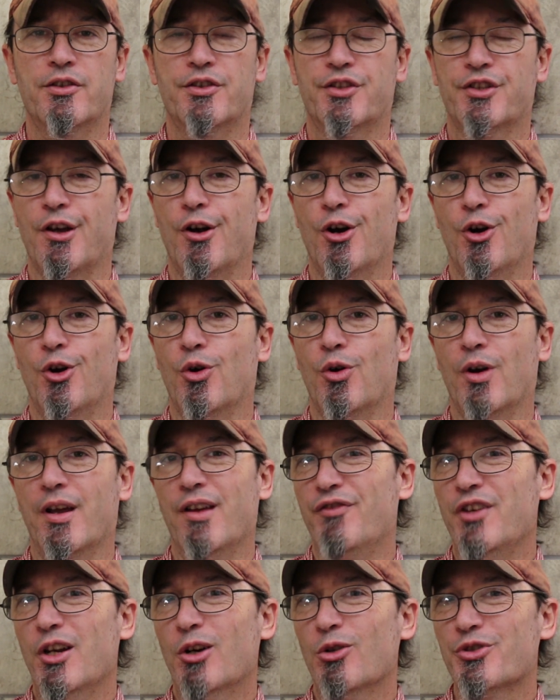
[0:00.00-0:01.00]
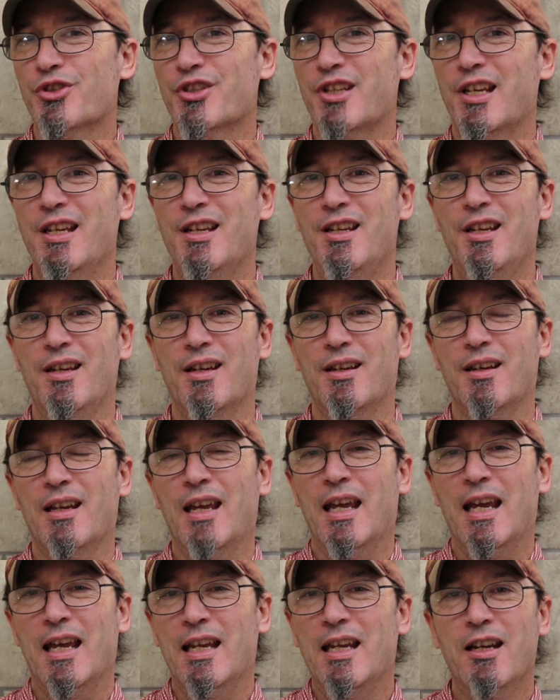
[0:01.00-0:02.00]
So if you don't see
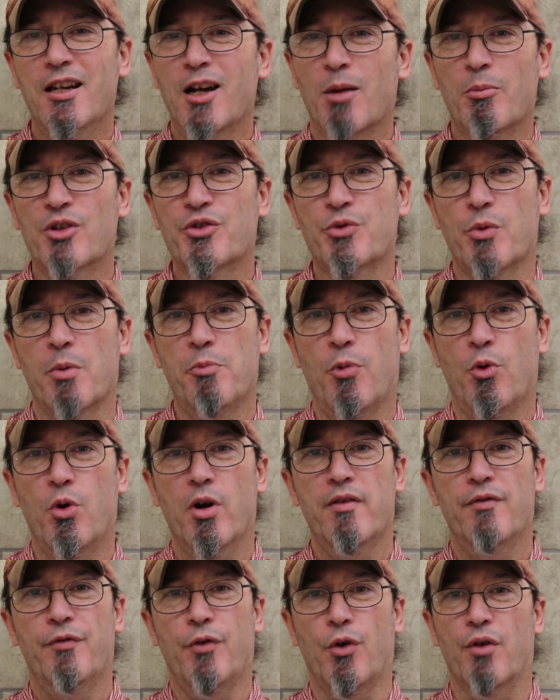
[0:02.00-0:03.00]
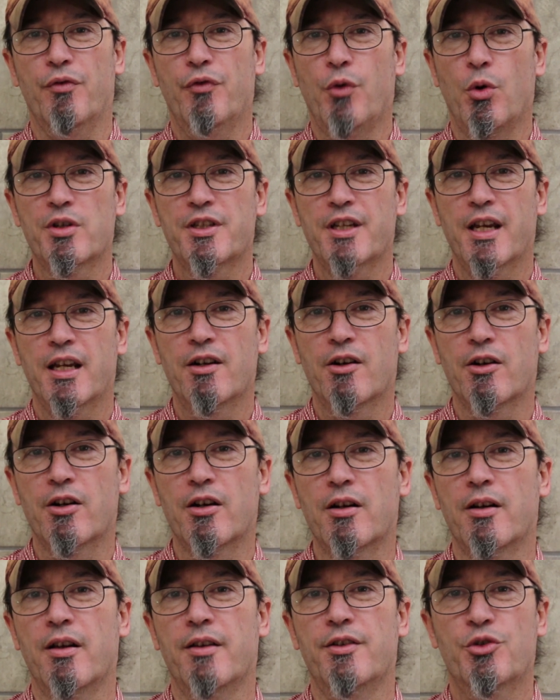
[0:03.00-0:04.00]
any numbers reported for a 14
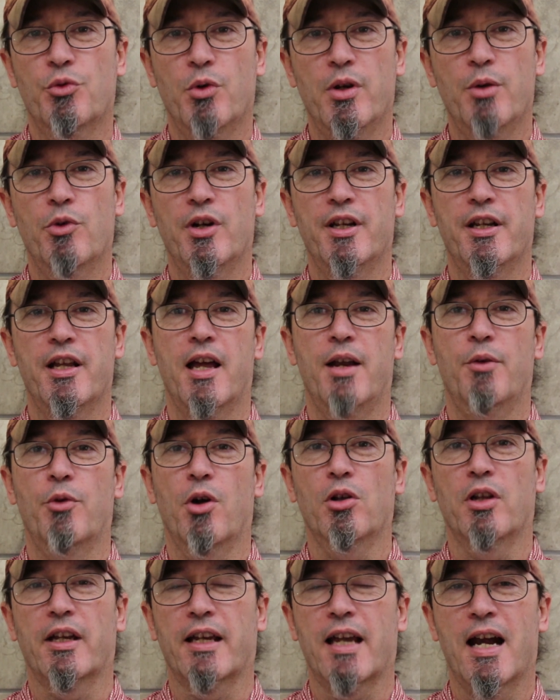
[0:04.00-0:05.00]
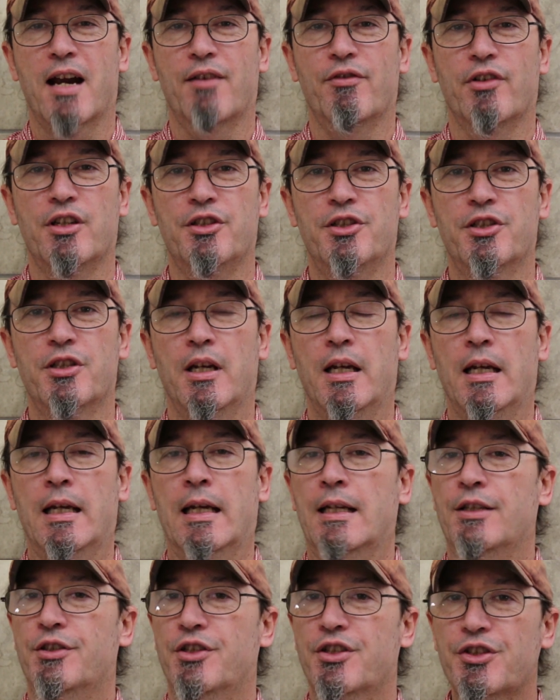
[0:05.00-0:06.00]
or a 21-day rolling average,
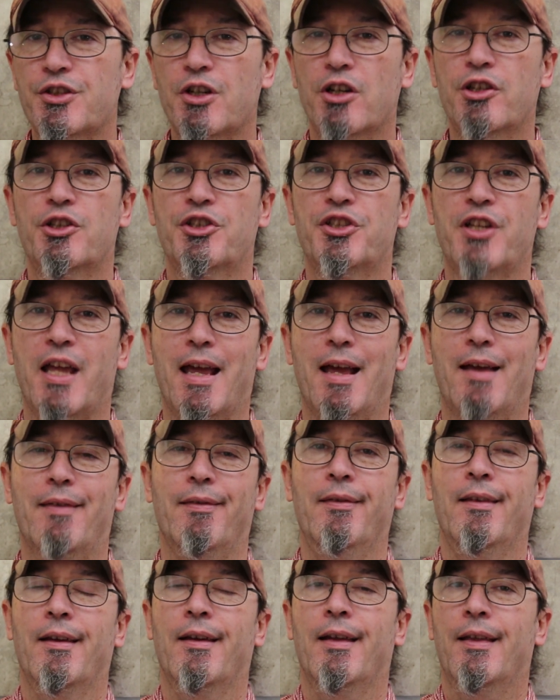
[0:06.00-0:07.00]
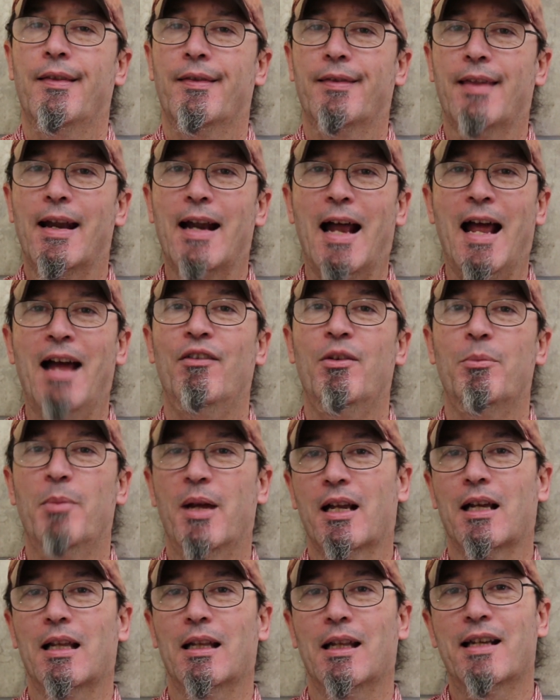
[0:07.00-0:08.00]
just understand that I haven't
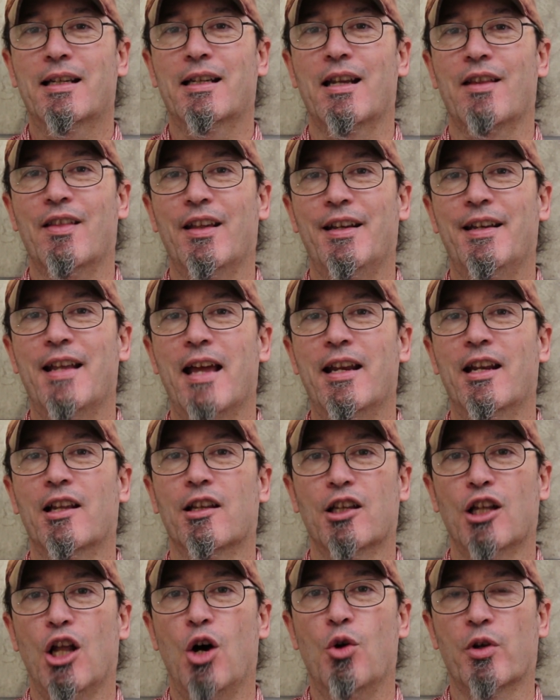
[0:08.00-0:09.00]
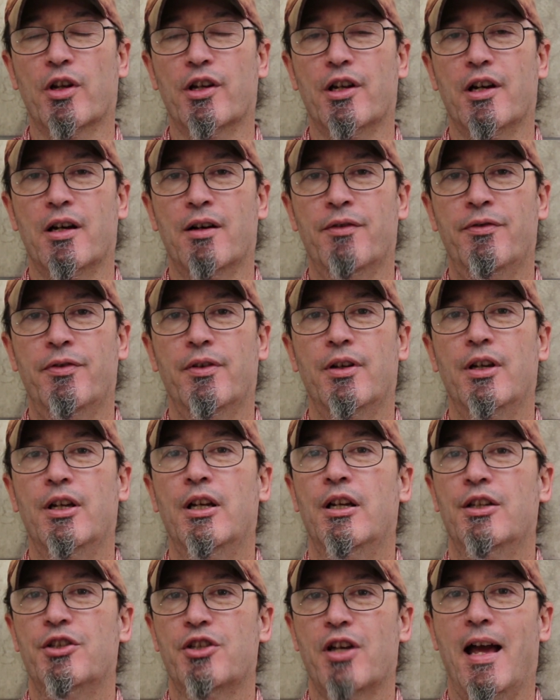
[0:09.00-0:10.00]
been collecting the data long enough
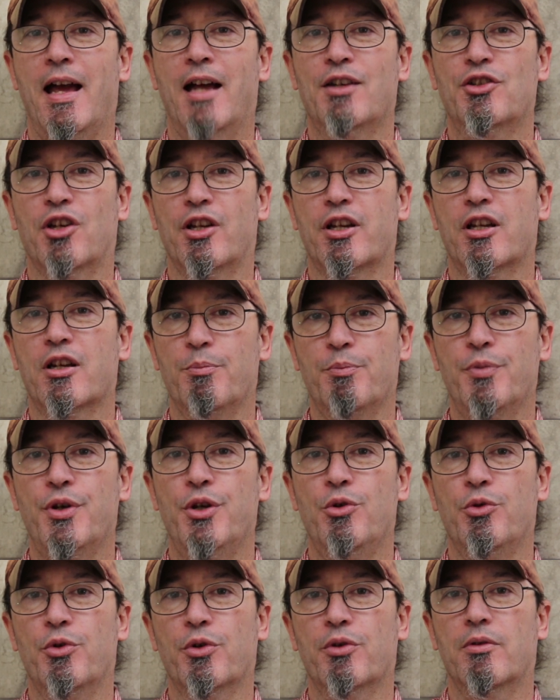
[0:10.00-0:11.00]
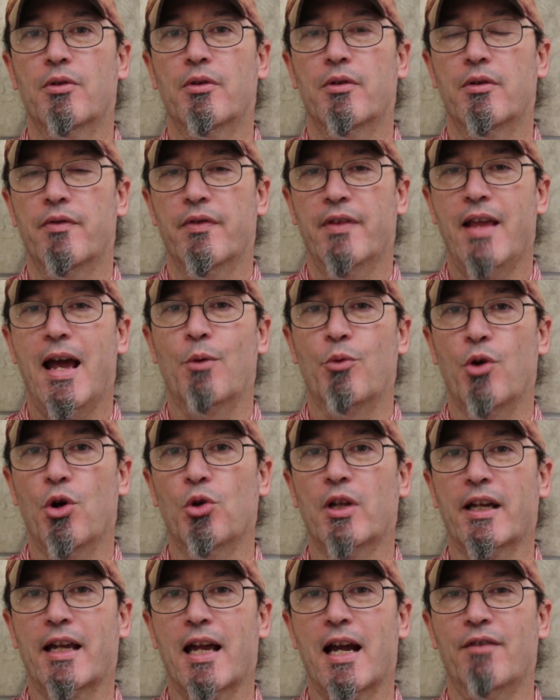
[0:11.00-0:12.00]
to actually compute that
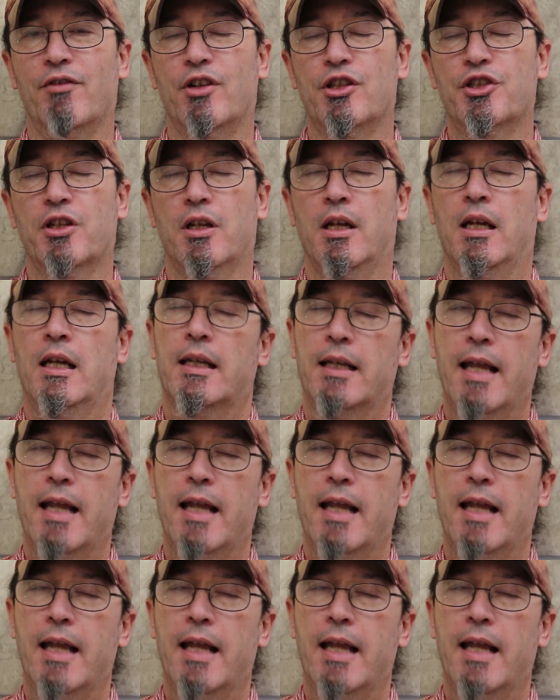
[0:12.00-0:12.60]
rolling average.